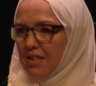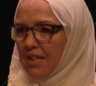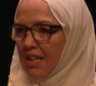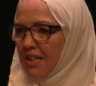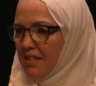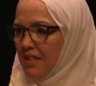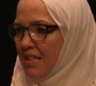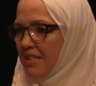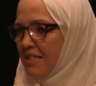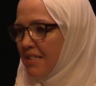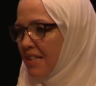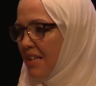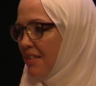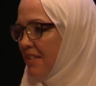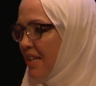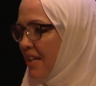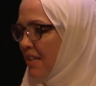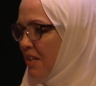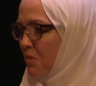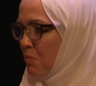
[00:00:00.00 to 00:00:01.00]
And they said
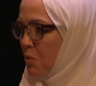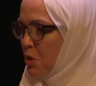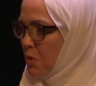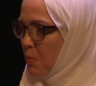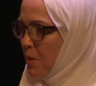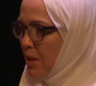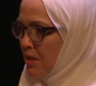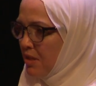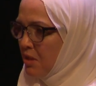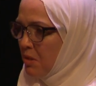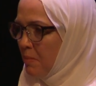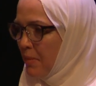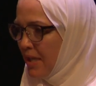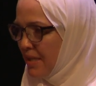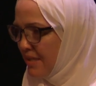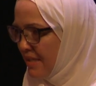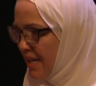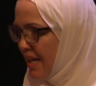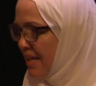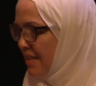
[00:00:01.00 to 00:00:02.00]
that in response to my
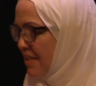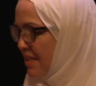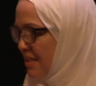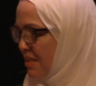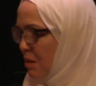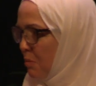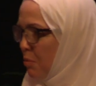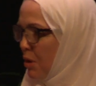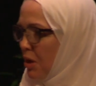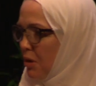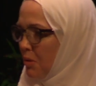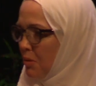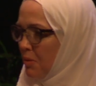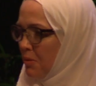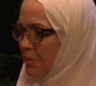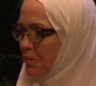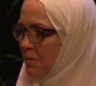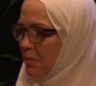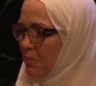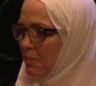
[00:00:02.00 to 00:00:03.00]
sadness
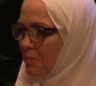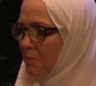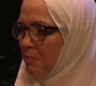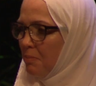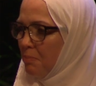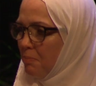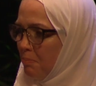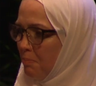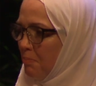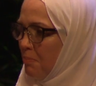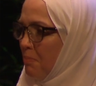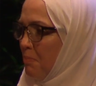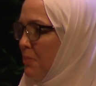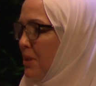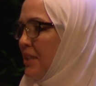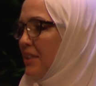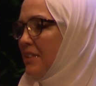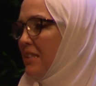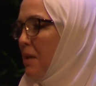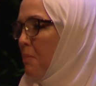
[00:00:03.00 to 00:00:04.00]
about
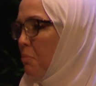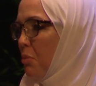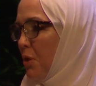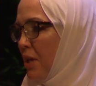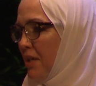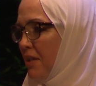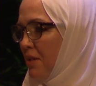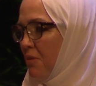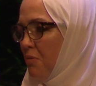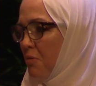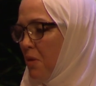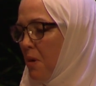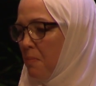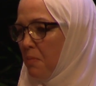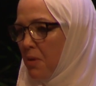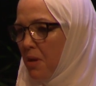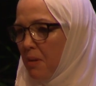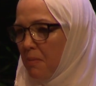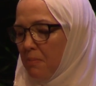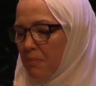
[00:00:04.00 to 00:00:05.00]
being separated
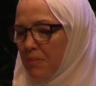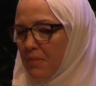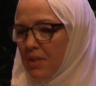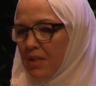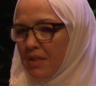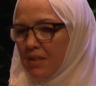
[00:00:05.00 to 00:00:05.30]
from them.